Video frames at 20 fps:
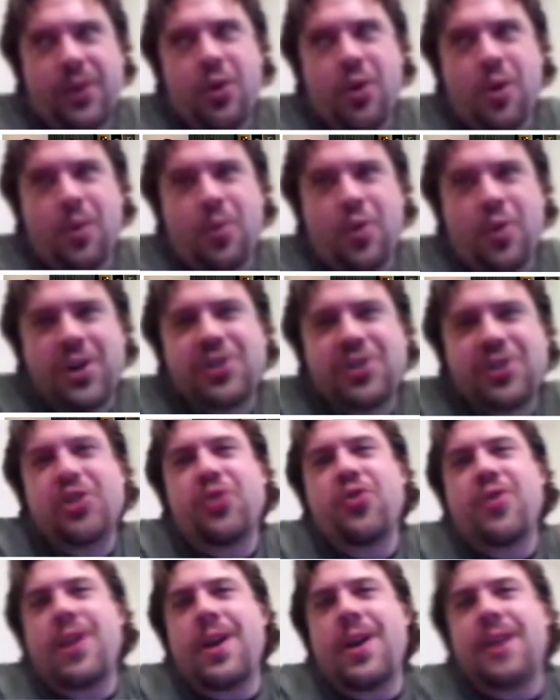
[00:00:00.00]
a
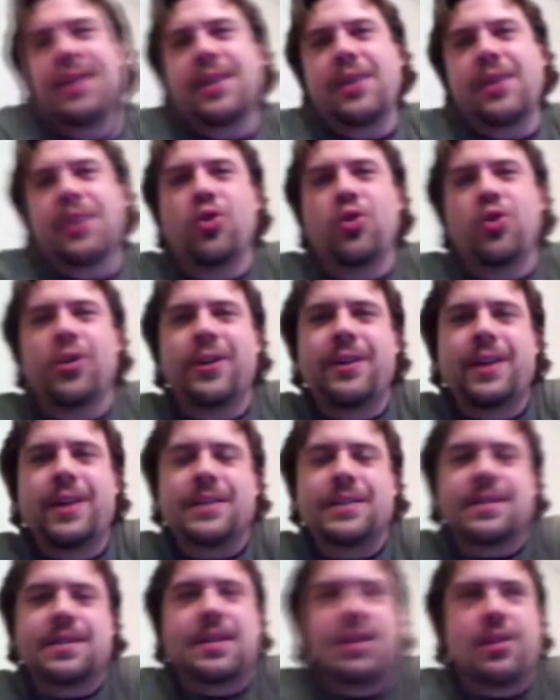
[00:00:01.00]
corporation creates a good
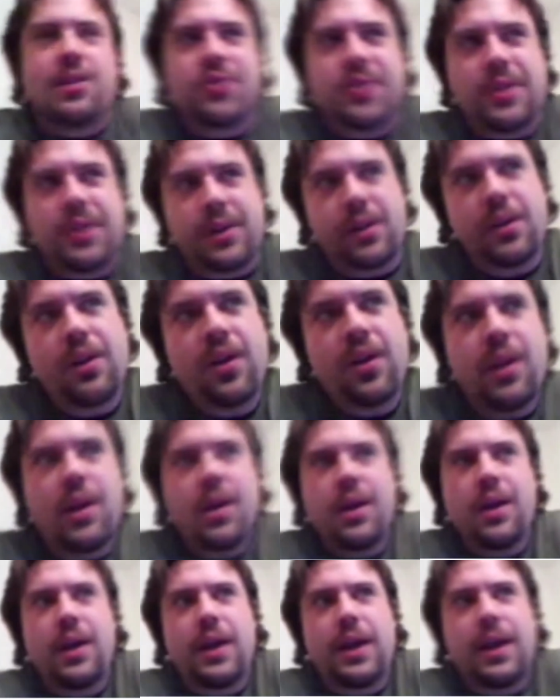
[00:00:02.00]
and sells it,
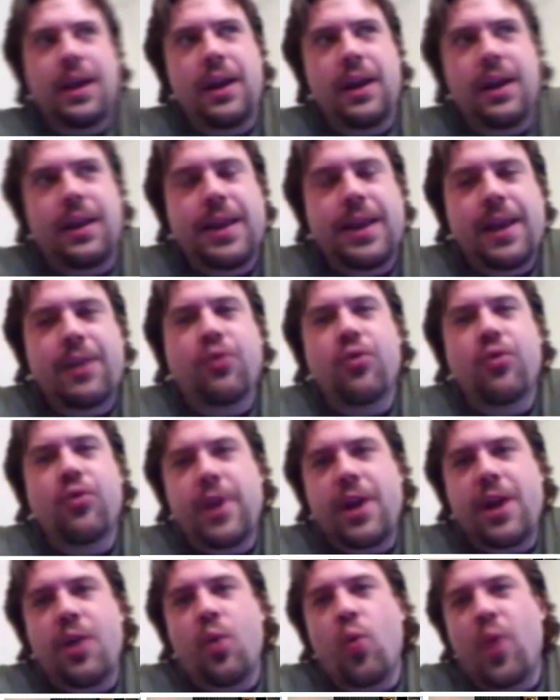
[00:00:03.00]
they
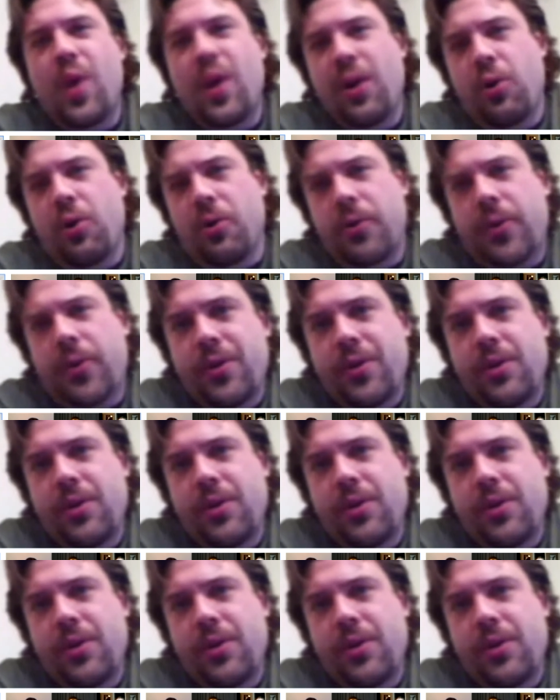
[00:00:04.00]
create wealth.